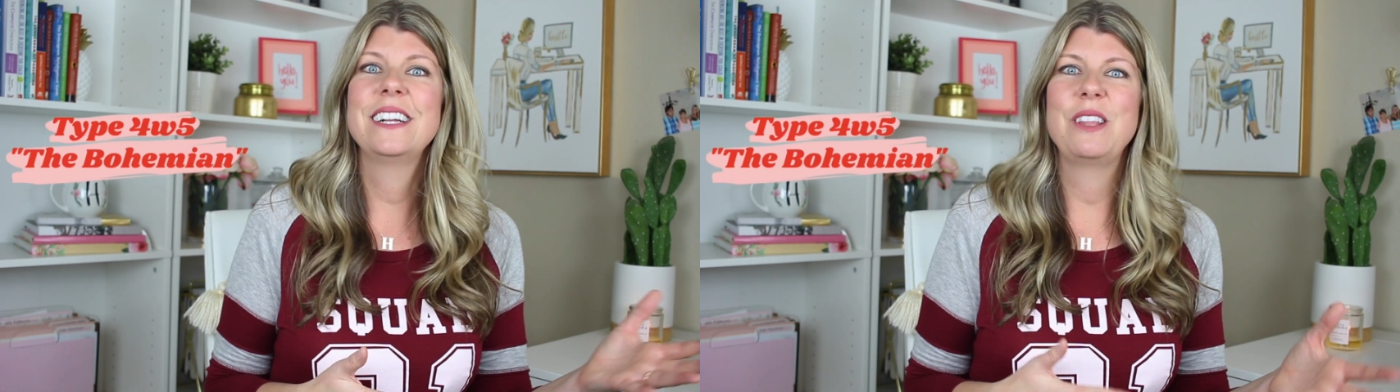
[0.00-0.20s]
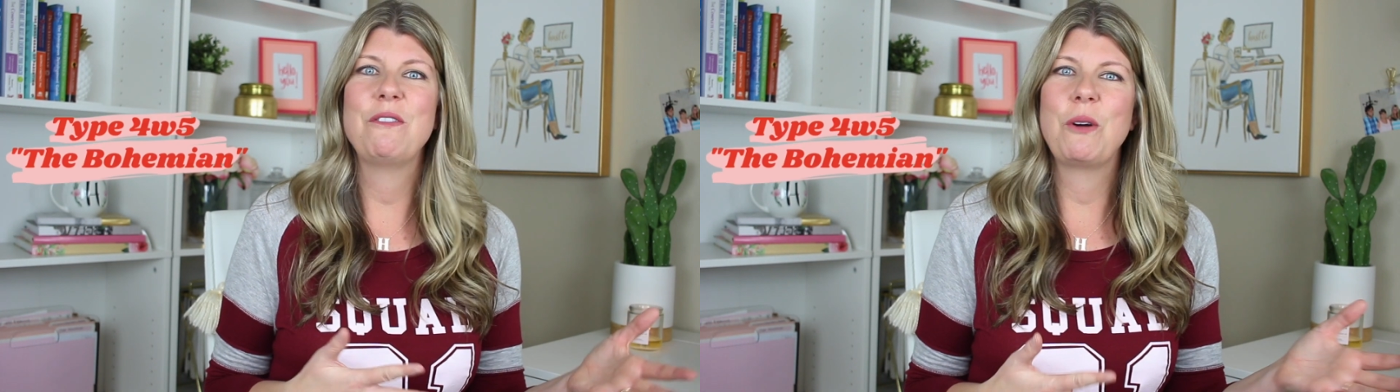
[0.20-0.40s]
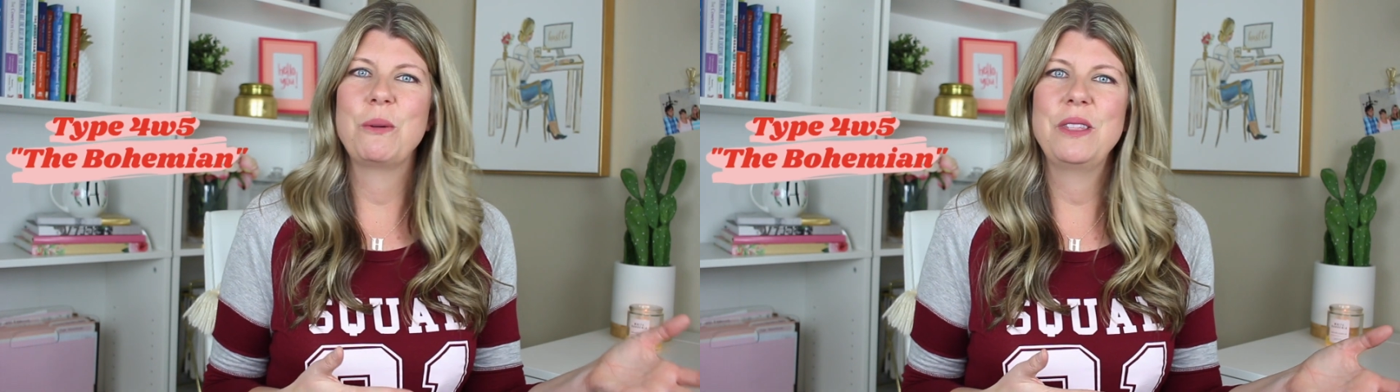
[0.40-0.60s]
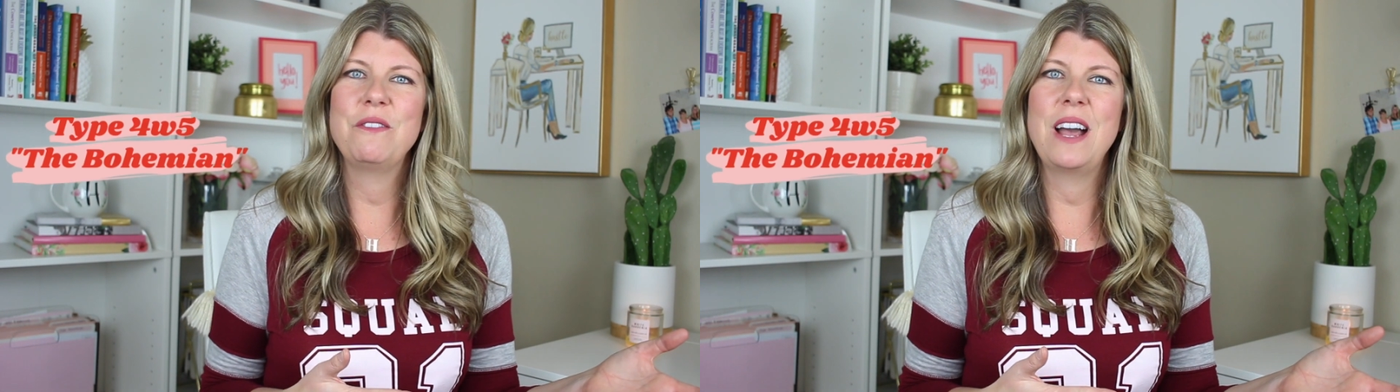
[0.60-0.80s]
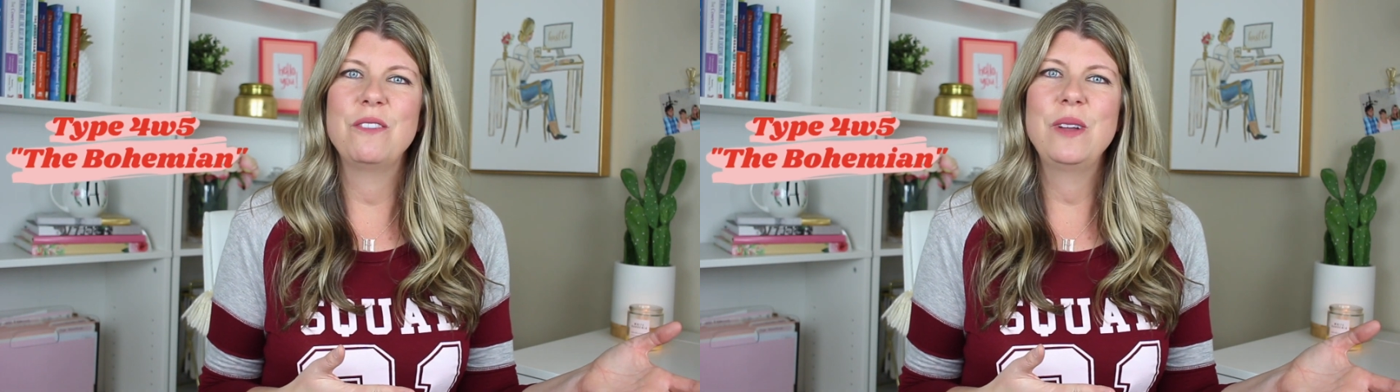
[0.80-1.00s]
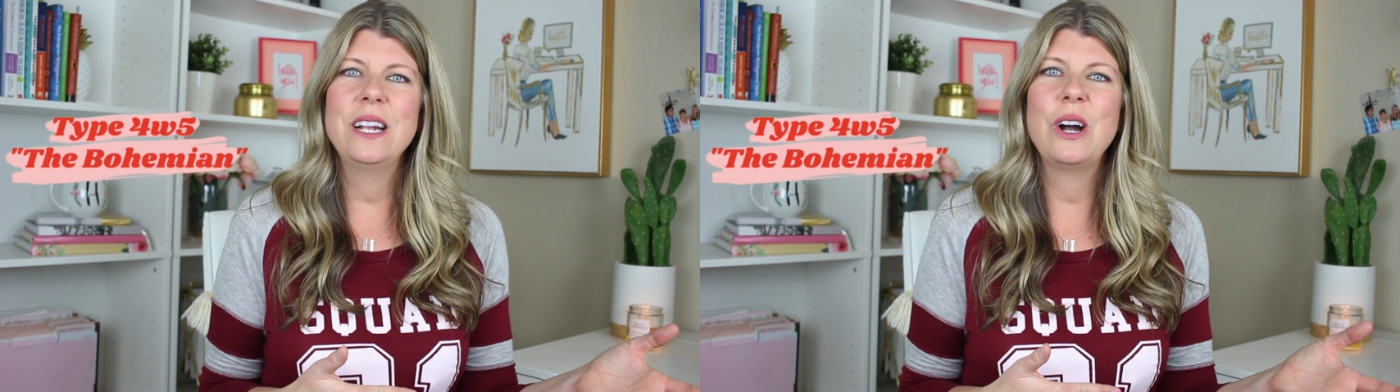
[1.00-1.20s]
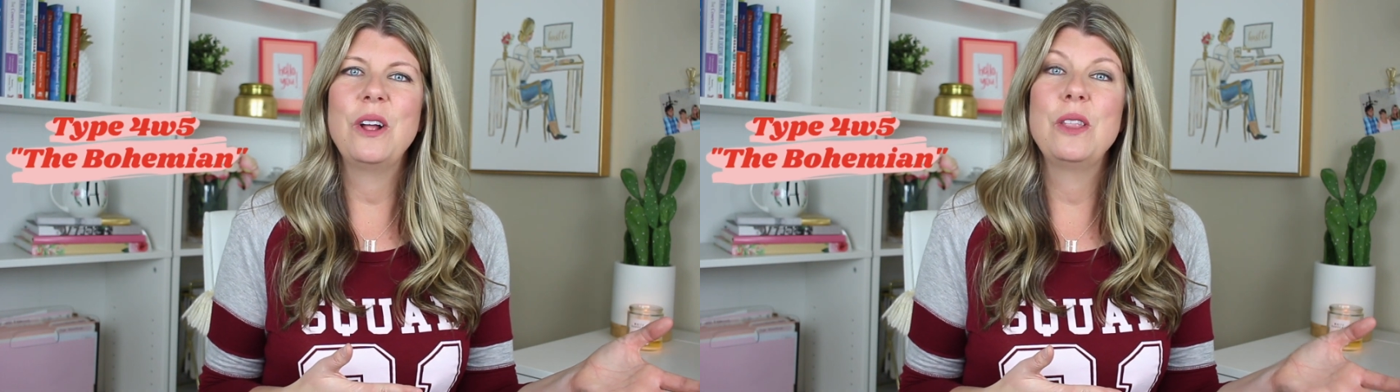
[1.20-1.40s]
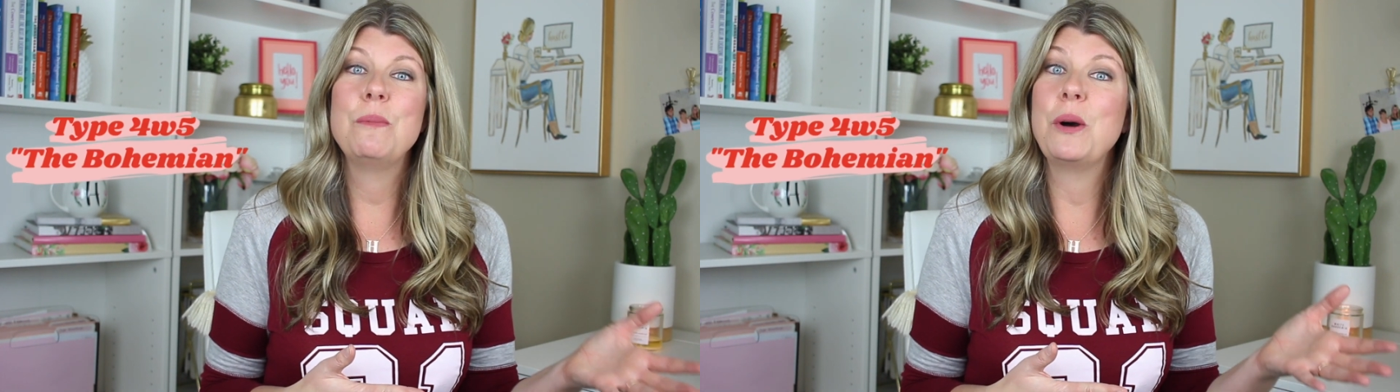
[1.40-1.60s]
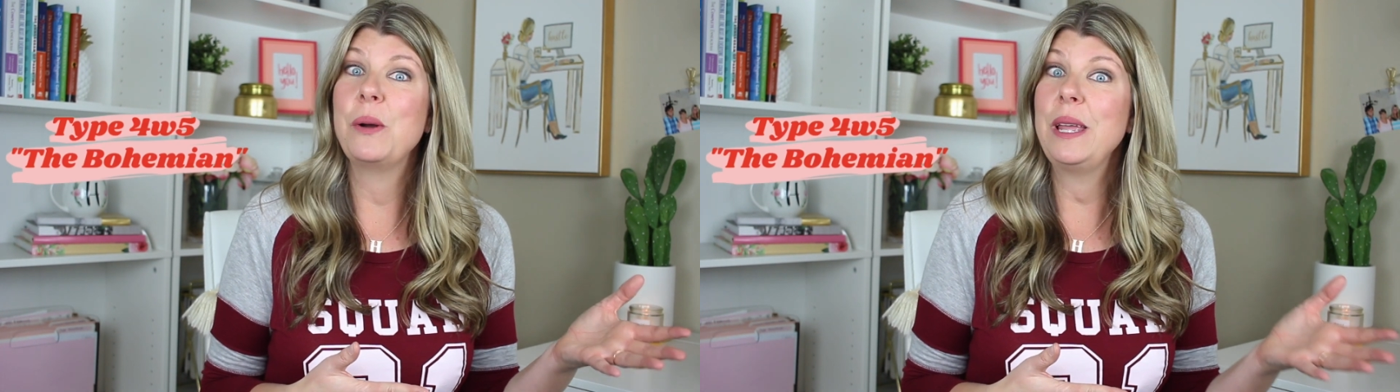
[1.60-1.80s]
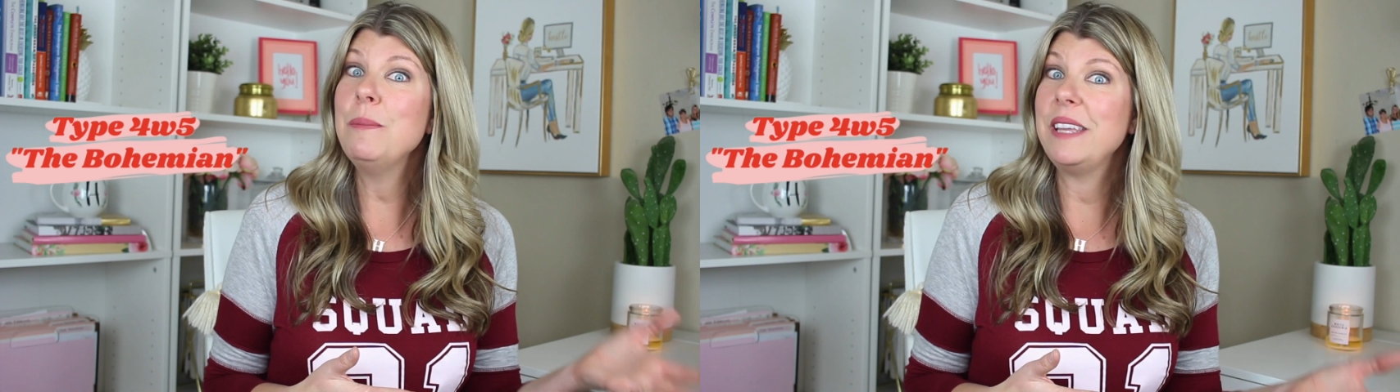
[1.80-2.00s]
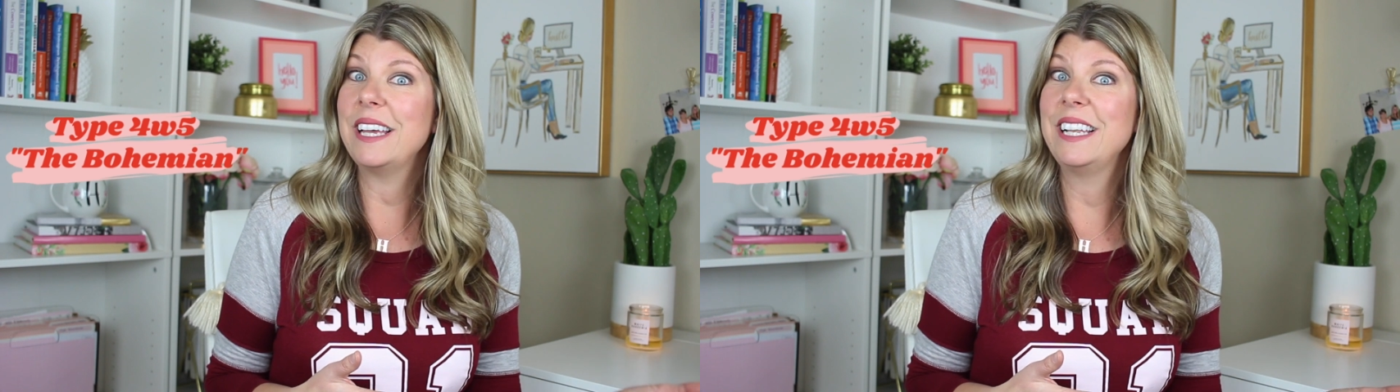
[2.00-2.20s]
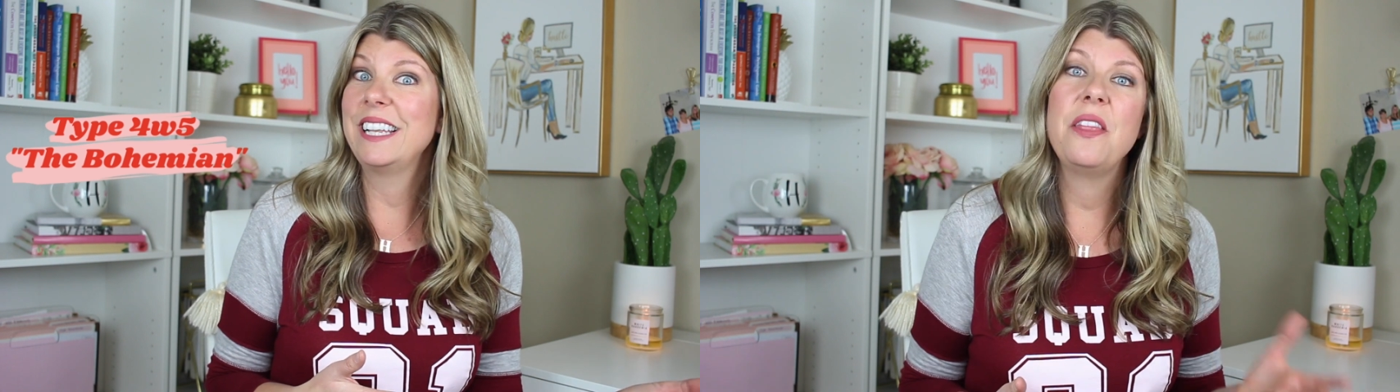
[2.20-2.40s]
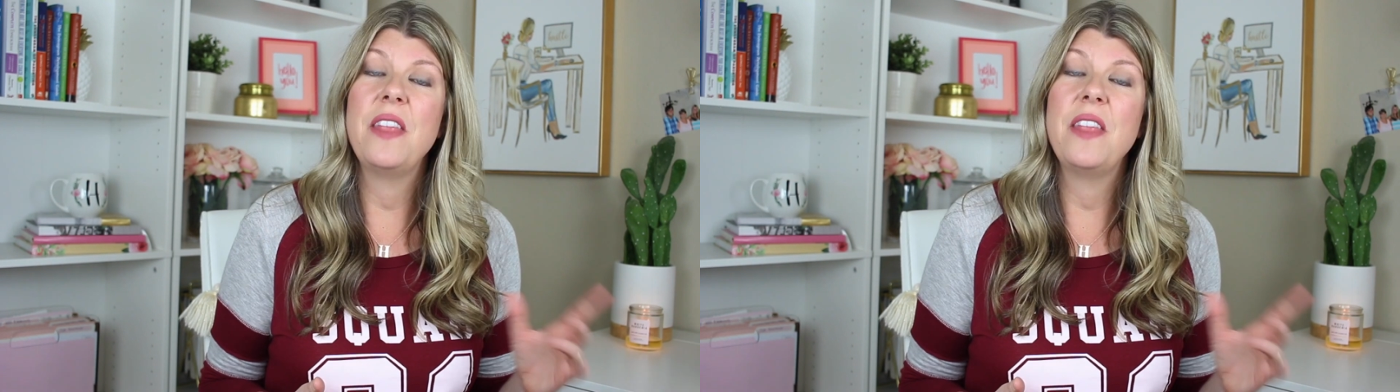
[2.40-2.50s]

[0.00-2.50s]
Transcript: the 4 with the 5 wing called the Bohemian.